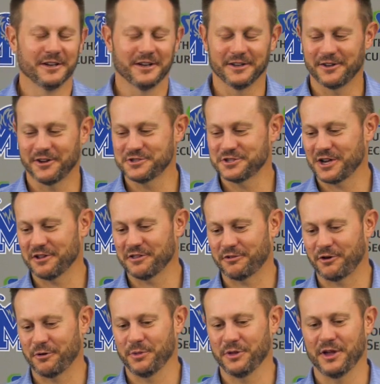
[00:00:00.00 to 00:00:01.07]
a touchdown
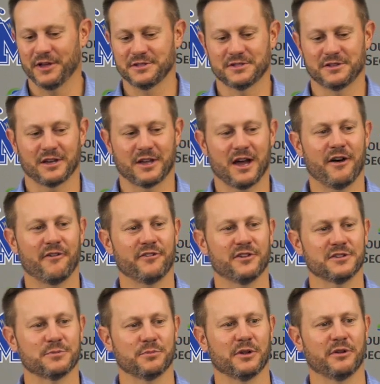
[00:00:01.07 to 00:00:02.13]
throw, but that's the
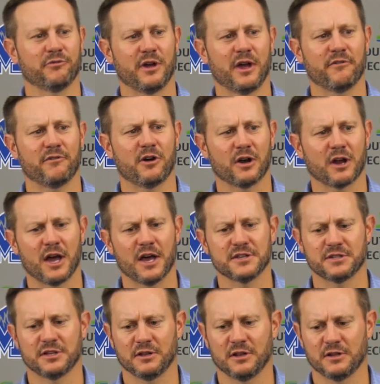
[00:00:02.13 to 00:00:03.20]
confidence and belief we have in our
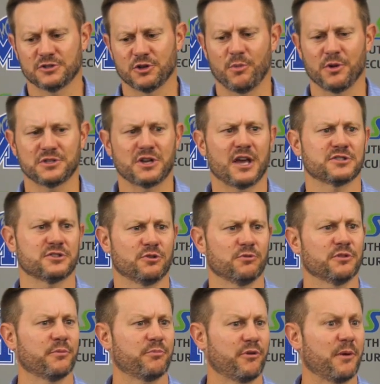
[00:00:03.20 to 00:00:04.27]
guys, and it, so much has to do
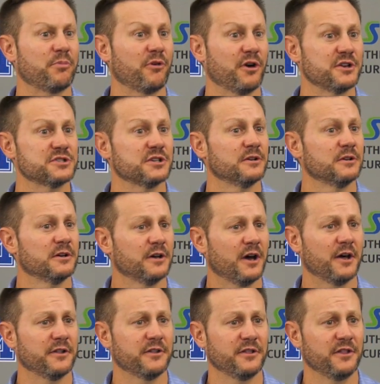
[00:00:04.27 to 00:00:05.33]
with the preparation
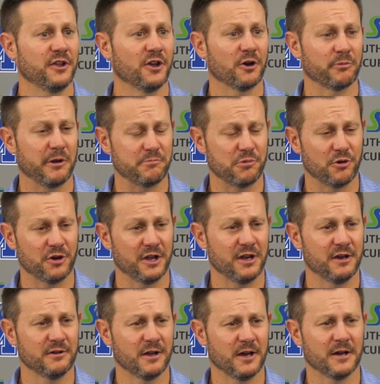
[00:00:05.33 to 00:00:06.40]
uh, that the young men put
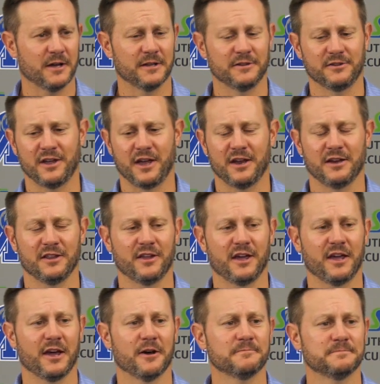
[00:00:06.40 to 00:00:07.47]
in uh, day in and
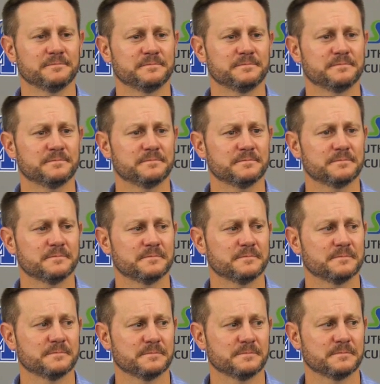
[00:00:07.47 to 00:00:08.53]
day out. When you
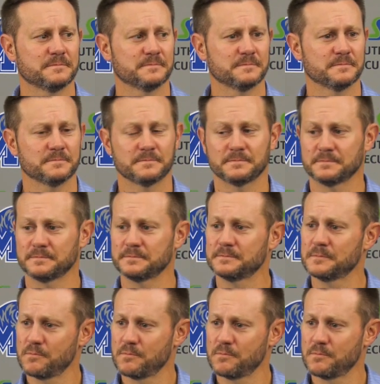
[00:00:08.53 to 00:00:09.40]
prepare for Charlotte,